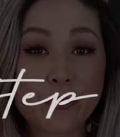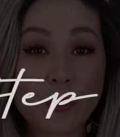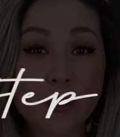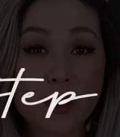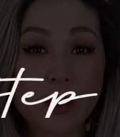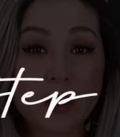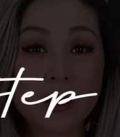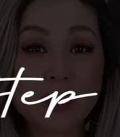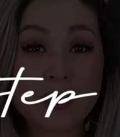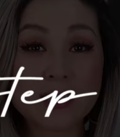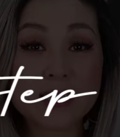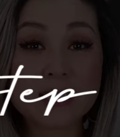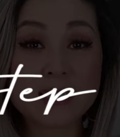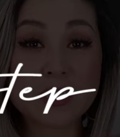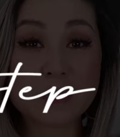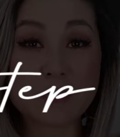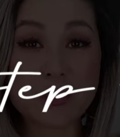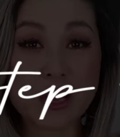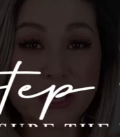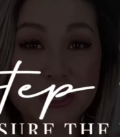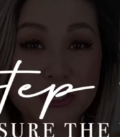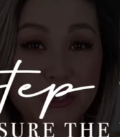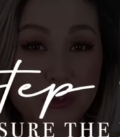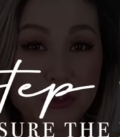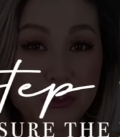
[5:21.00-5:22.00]
4 is to
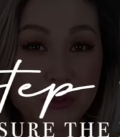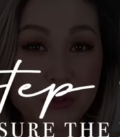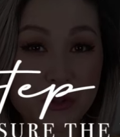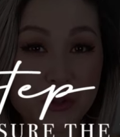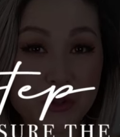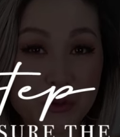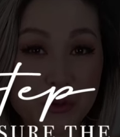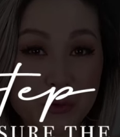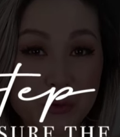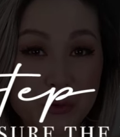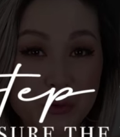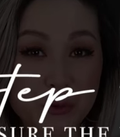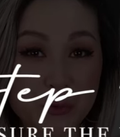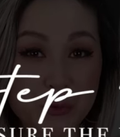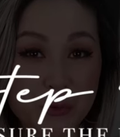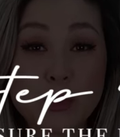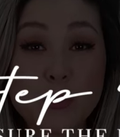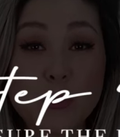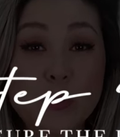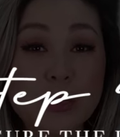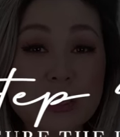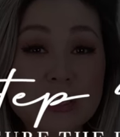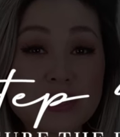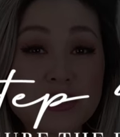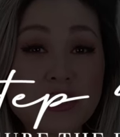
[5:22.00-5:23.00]
measure the room. You
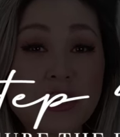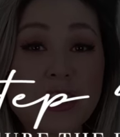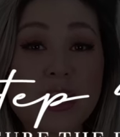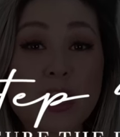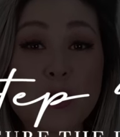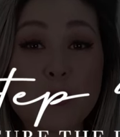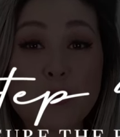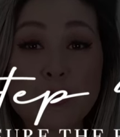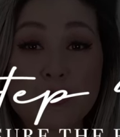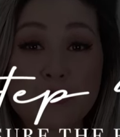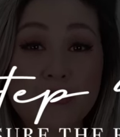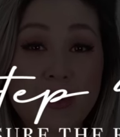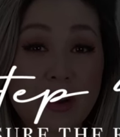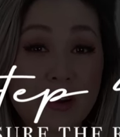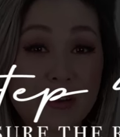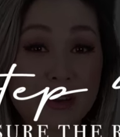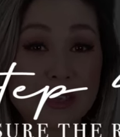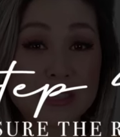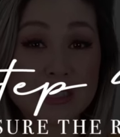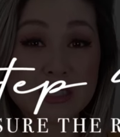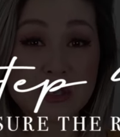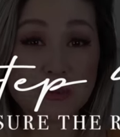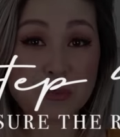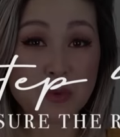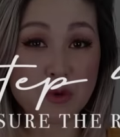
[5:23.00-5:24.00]
want to start out with very
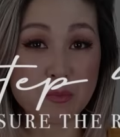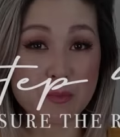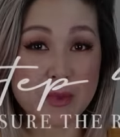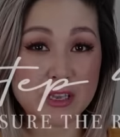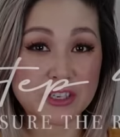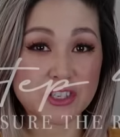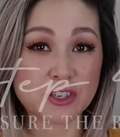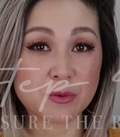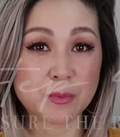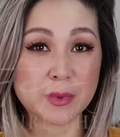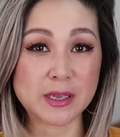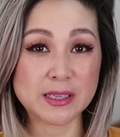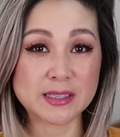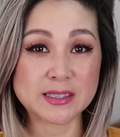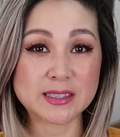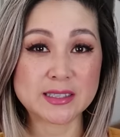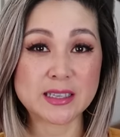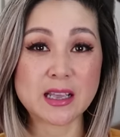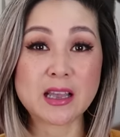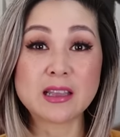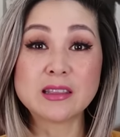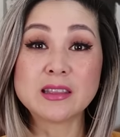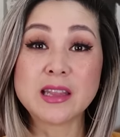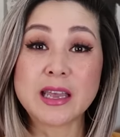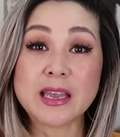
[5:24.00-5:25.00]
simple measurements.
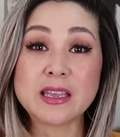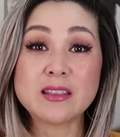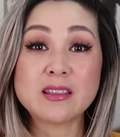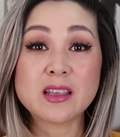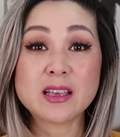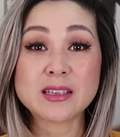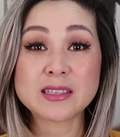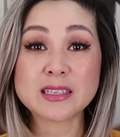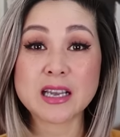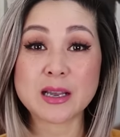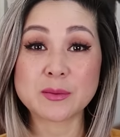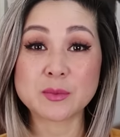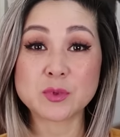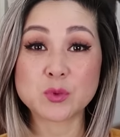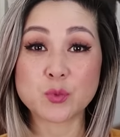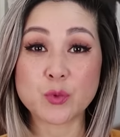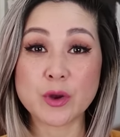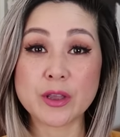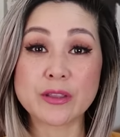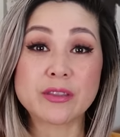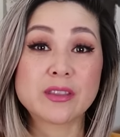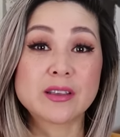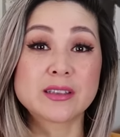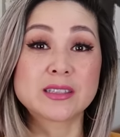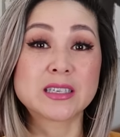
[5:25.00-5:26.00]
Length times
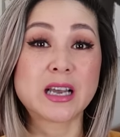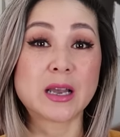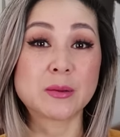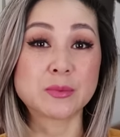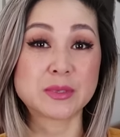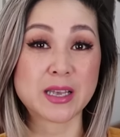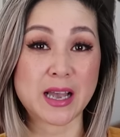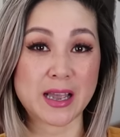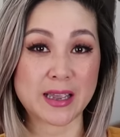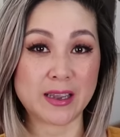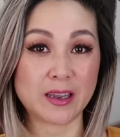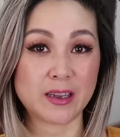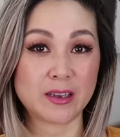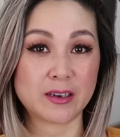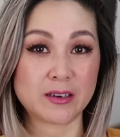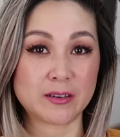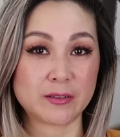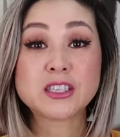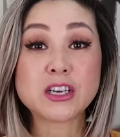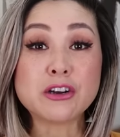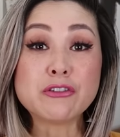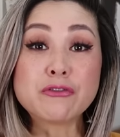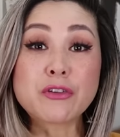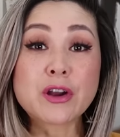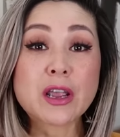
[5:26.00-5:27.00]
width times height.
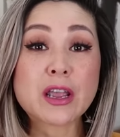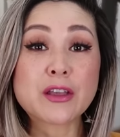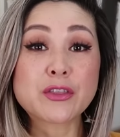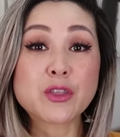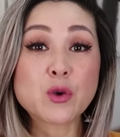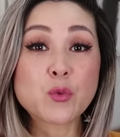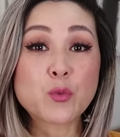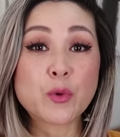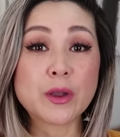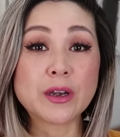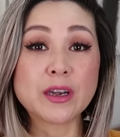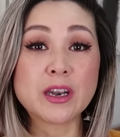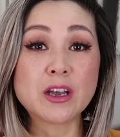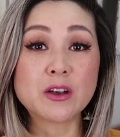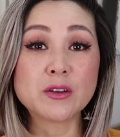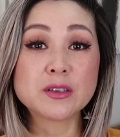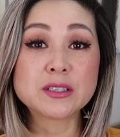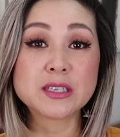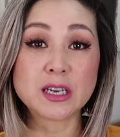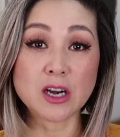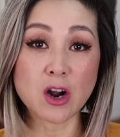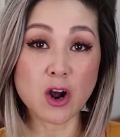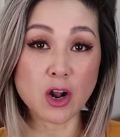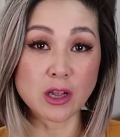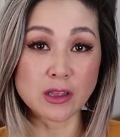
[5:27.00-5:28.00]
Don't forget the windows
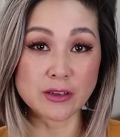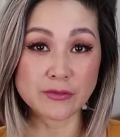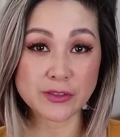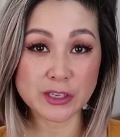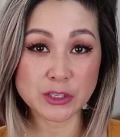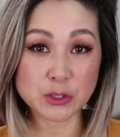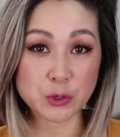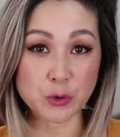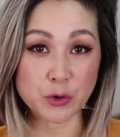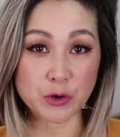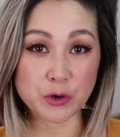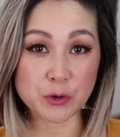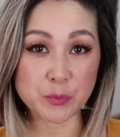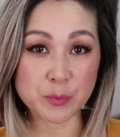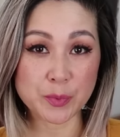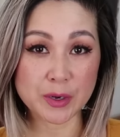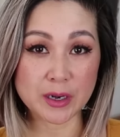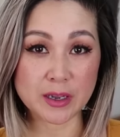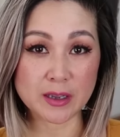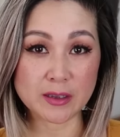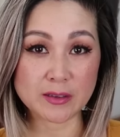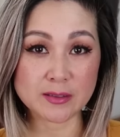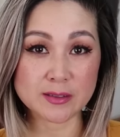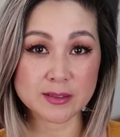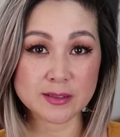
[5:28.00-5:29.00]
and all of the door
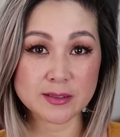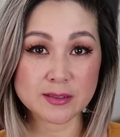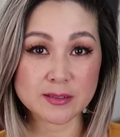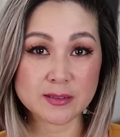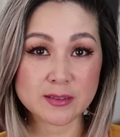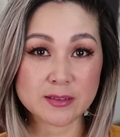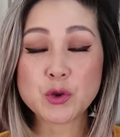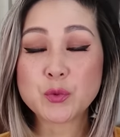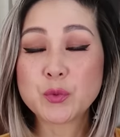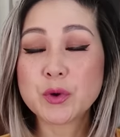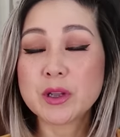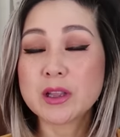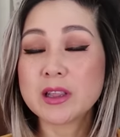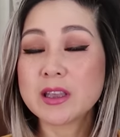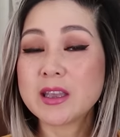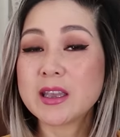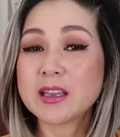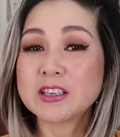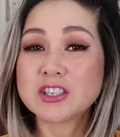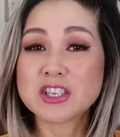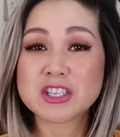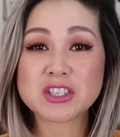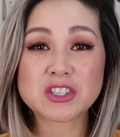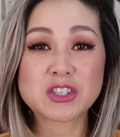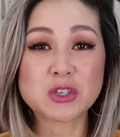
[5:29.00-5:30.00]
openings. You really
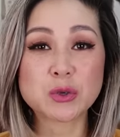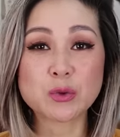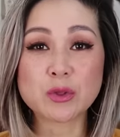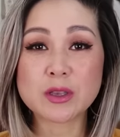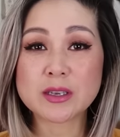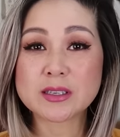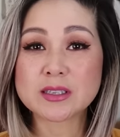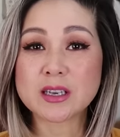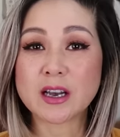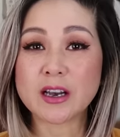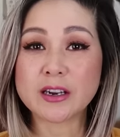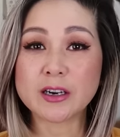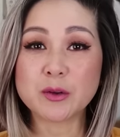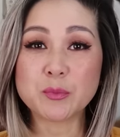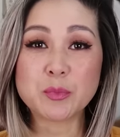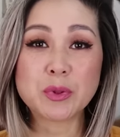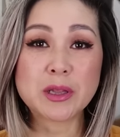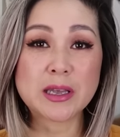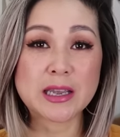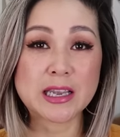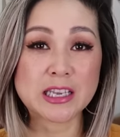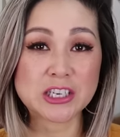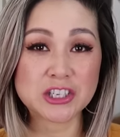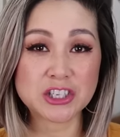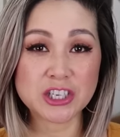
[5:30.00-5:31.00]
can just do this on a
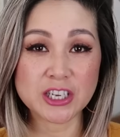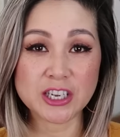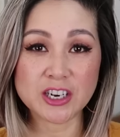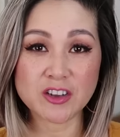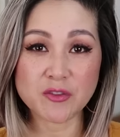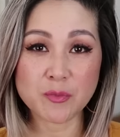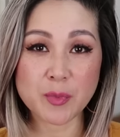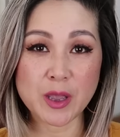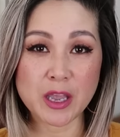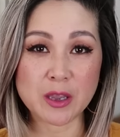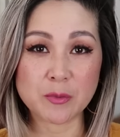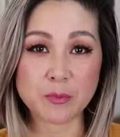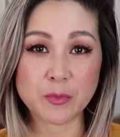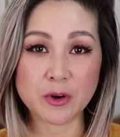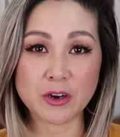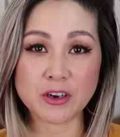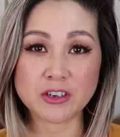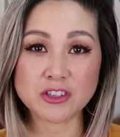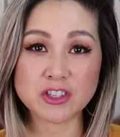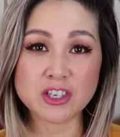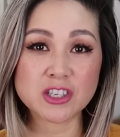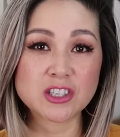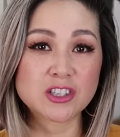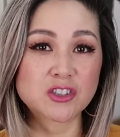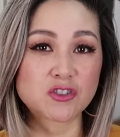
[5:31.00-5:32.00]
plain sheet of paper.
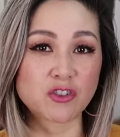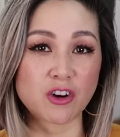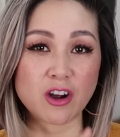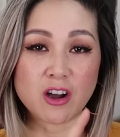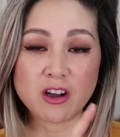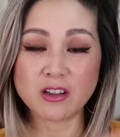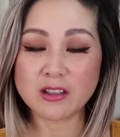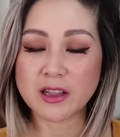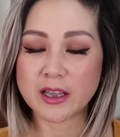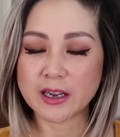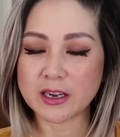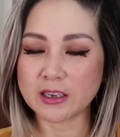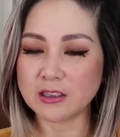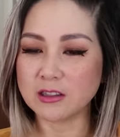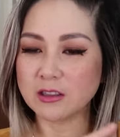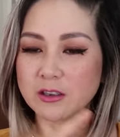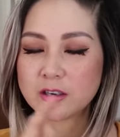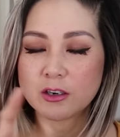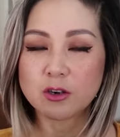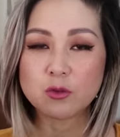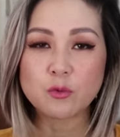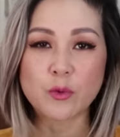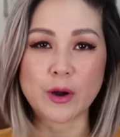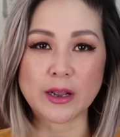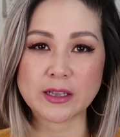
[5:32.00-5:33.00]
Just draw like a
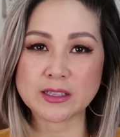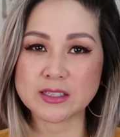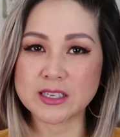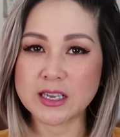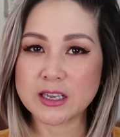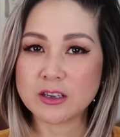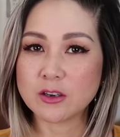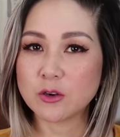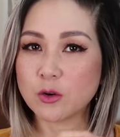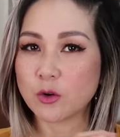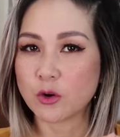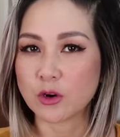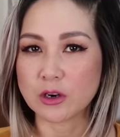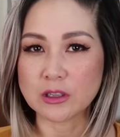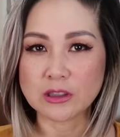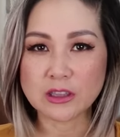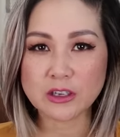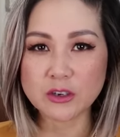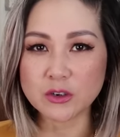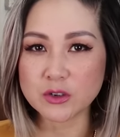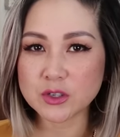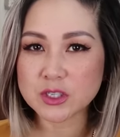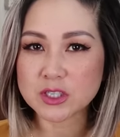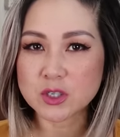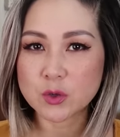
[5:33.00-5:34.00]
little rectangle or a little